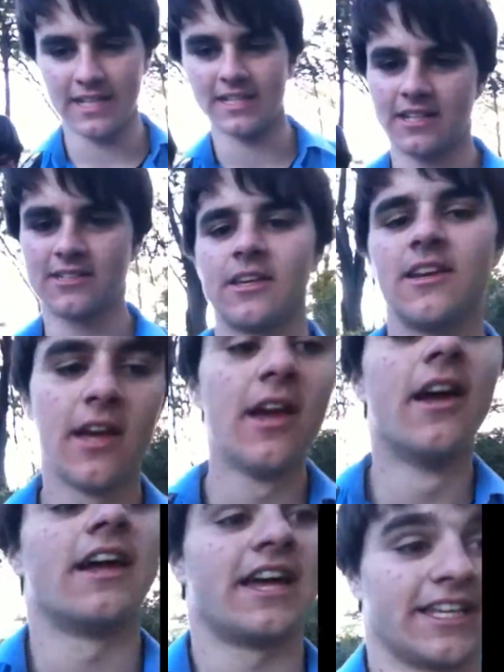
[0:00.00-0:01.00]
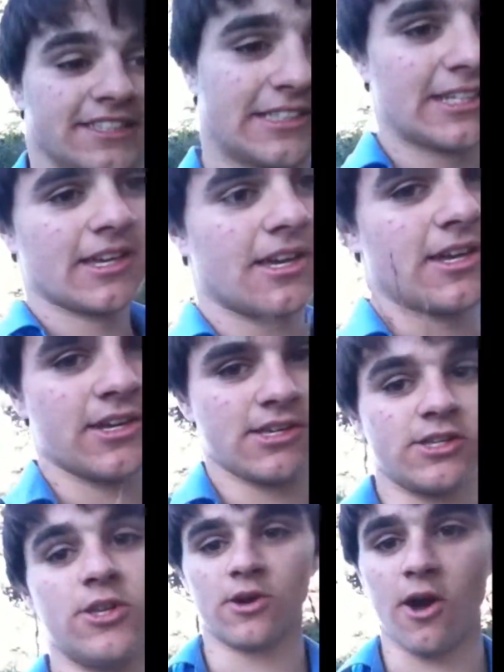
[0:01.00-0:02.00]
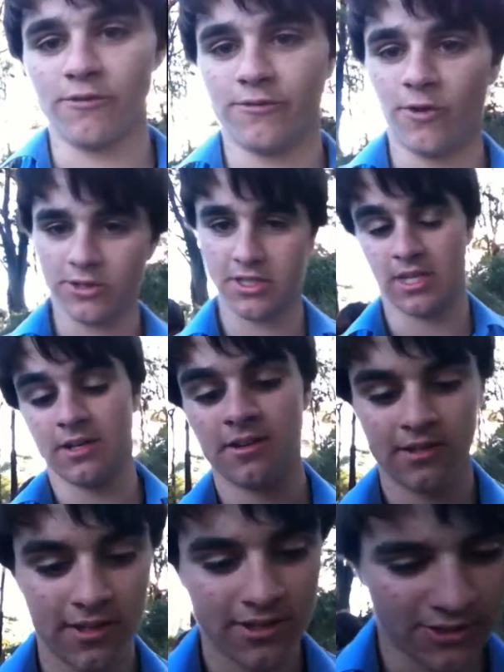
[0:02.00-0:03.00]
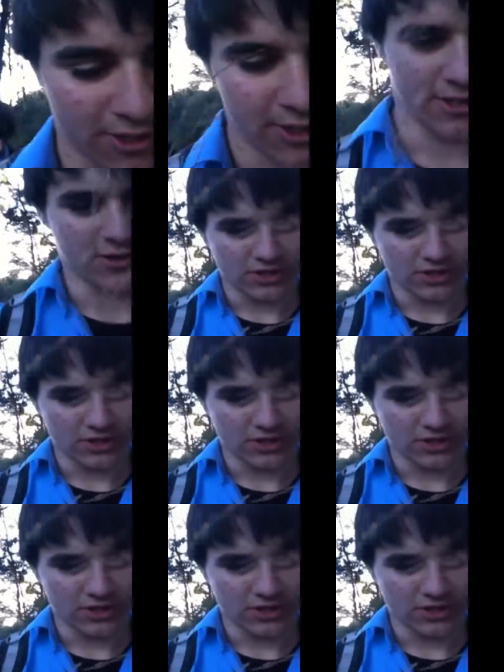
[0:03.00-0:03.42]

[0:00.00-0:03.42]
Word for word: latex. It's your own foreskin. So you